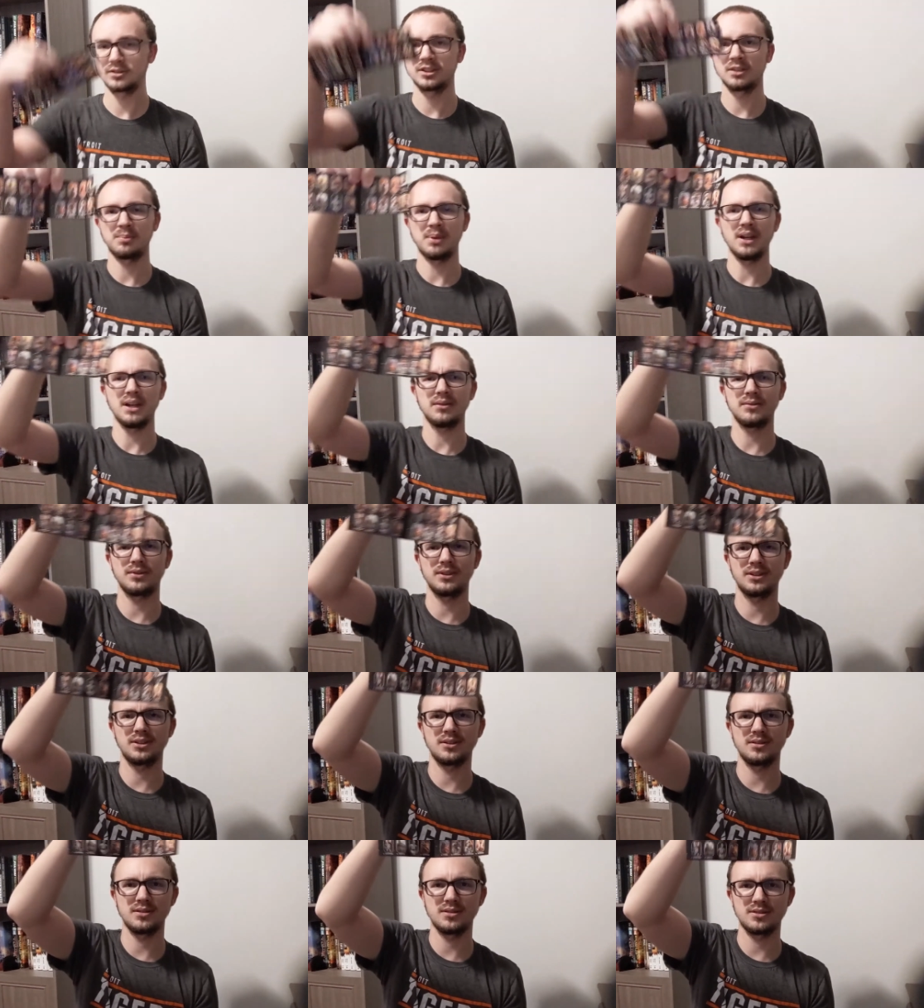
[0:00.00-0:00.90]
The
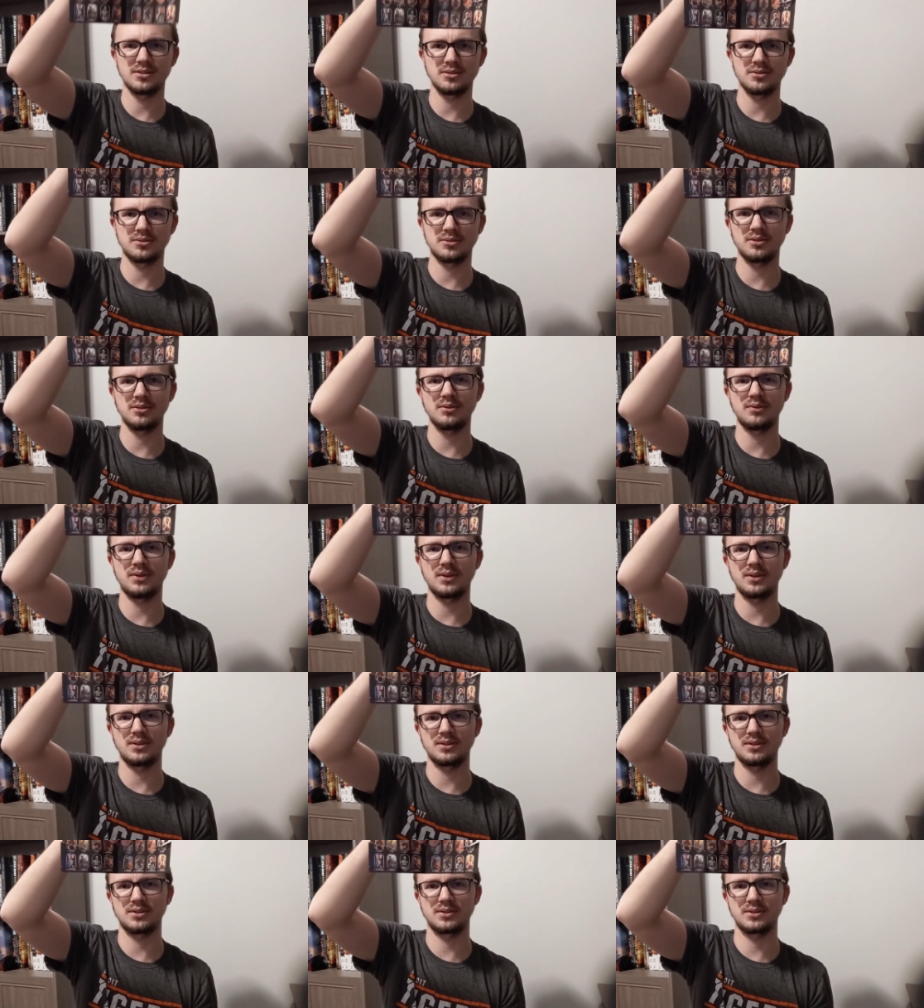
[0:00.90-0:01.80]
pamphlet only shows two
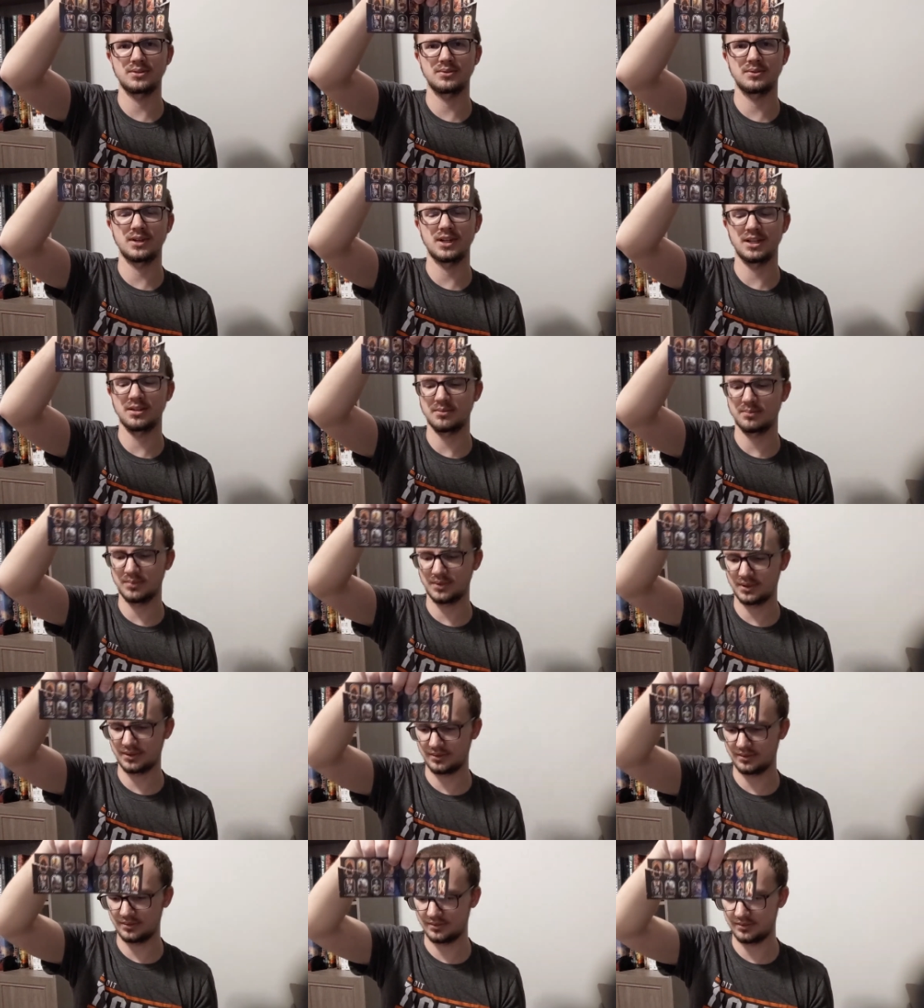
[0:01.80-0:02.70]
versions of Rey,
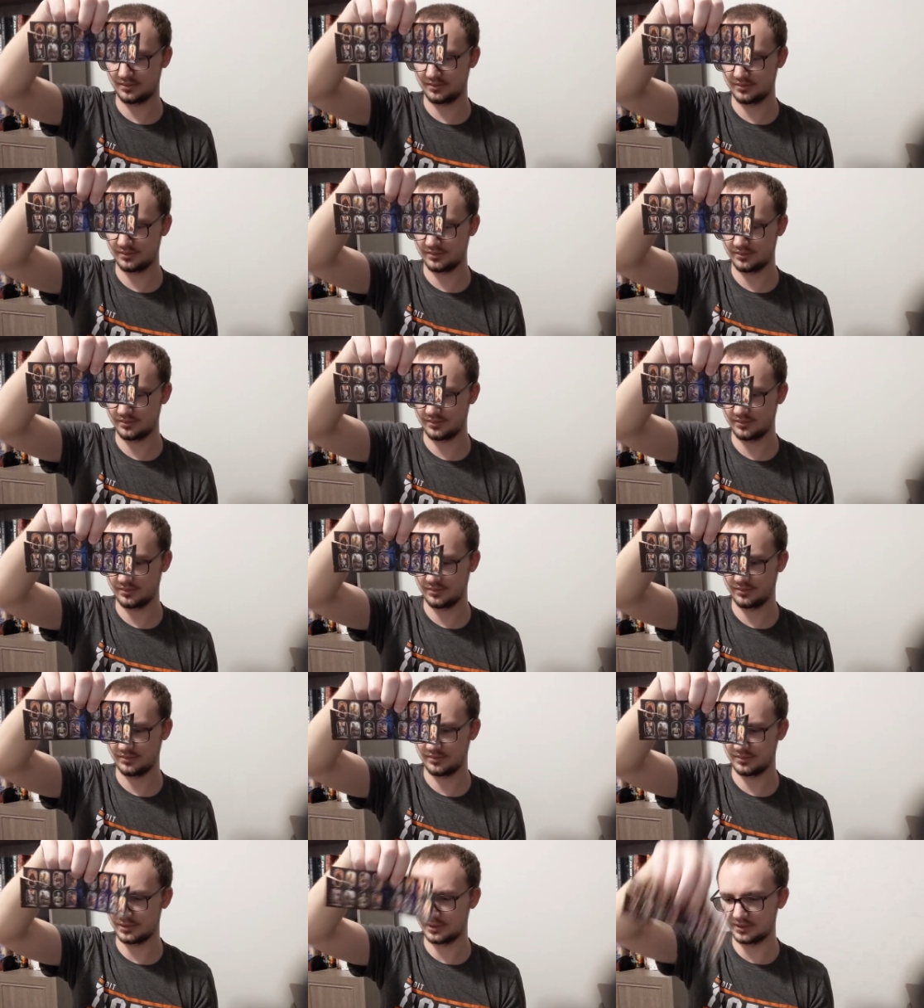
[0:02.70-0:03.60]
but
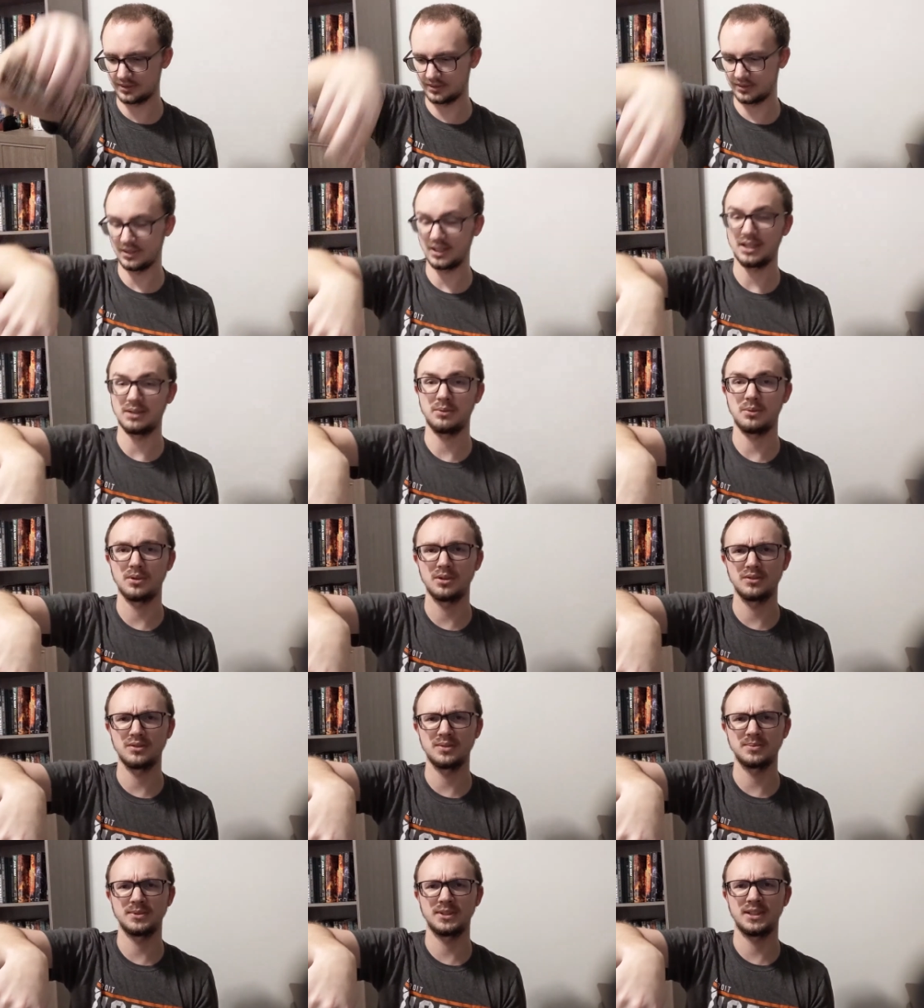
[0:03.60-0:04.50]
not one
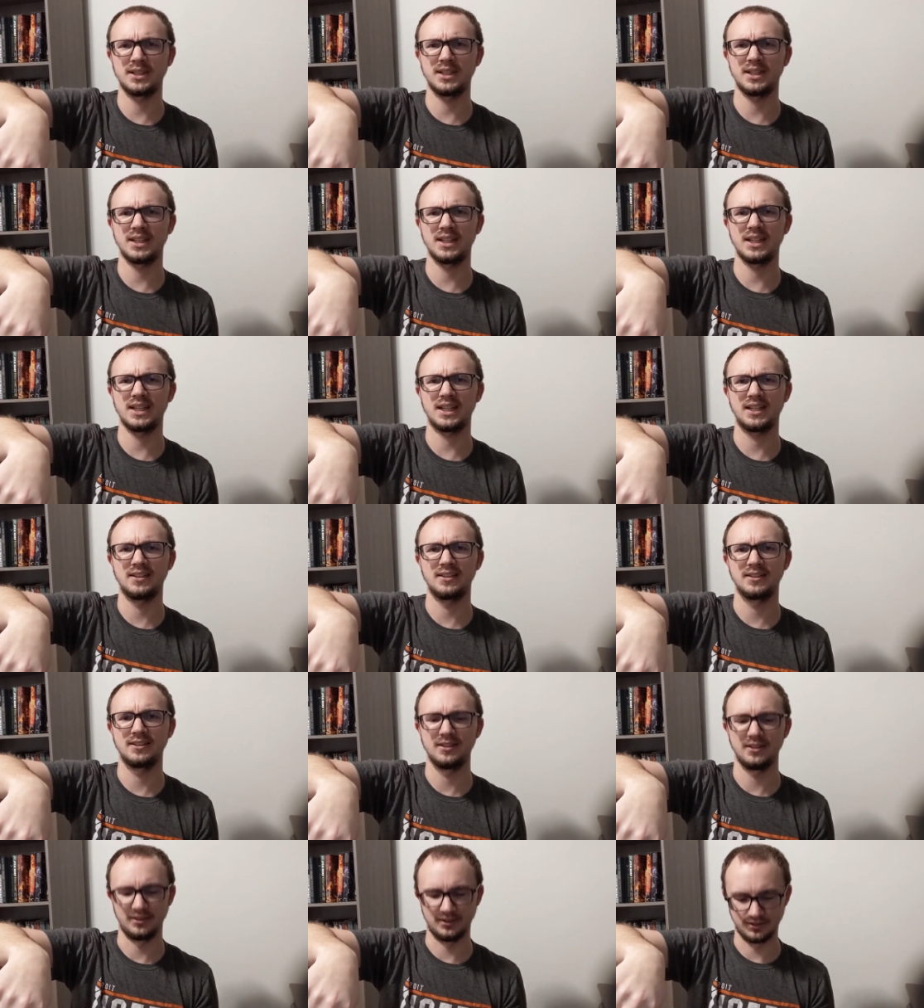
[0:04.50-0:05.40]
of them that I got.
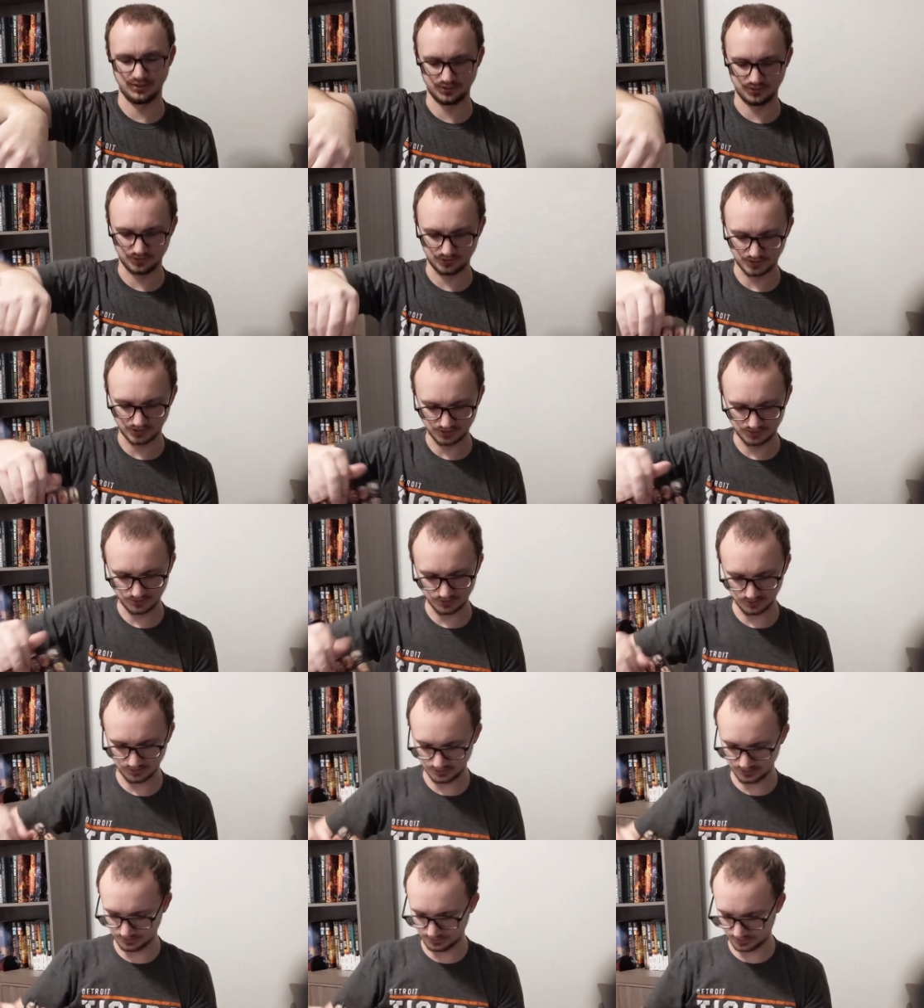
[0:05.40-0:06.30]
That's
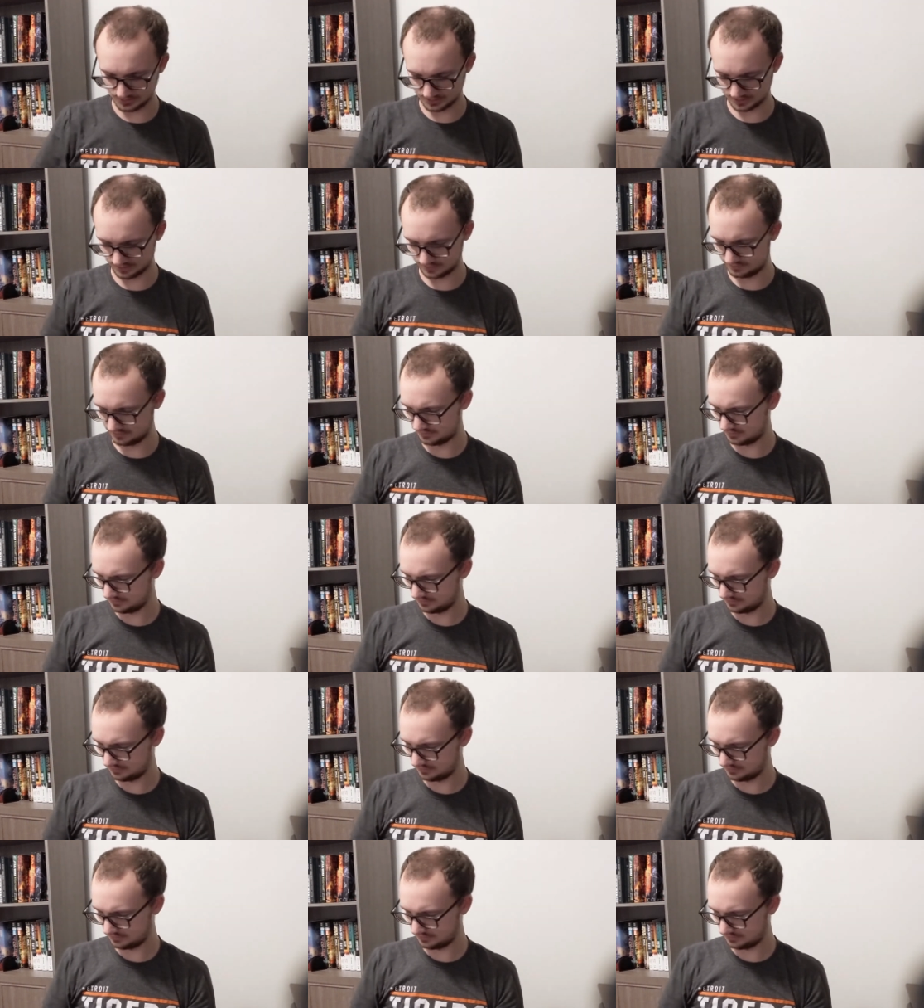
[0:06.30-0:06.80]
really weird.